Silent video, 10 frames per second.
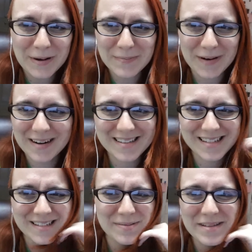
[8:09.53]
compared
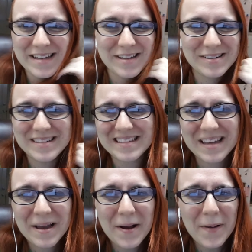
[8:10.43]
to some of the others.
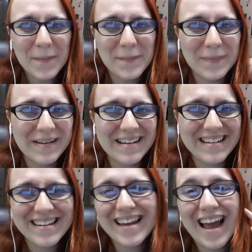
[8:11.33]
But
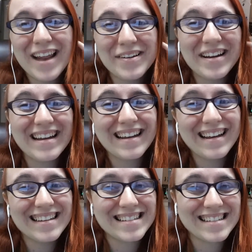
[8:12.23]
anyway,
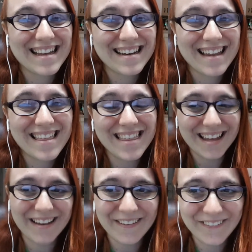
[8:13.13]
as I said,
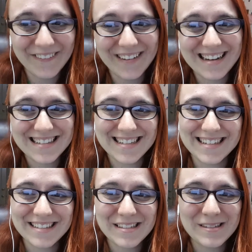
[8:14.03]
thank y'all for
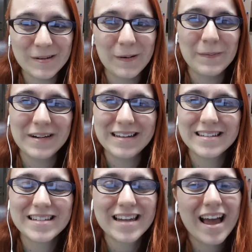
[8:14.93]
watching so
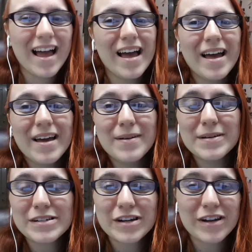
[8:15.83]
much.
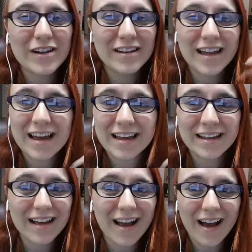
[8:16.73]
Make sure y'all
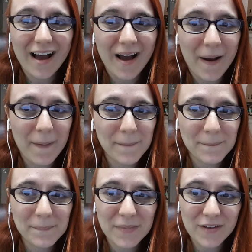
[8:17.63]
like,
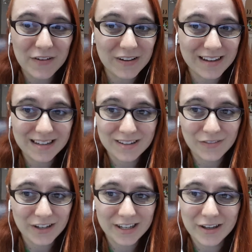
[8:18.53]
um, if y'all like the
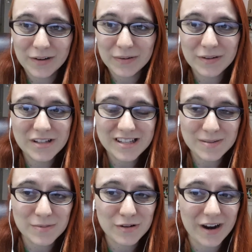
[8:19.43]
video,
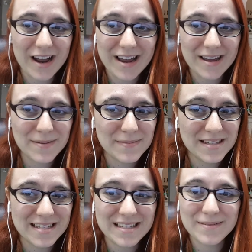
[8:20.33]
subscribe
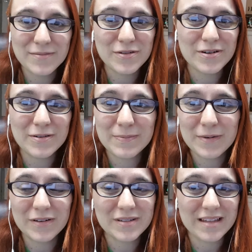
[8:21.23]
to see more. We
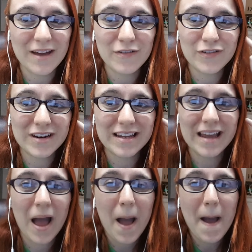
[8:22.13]
post every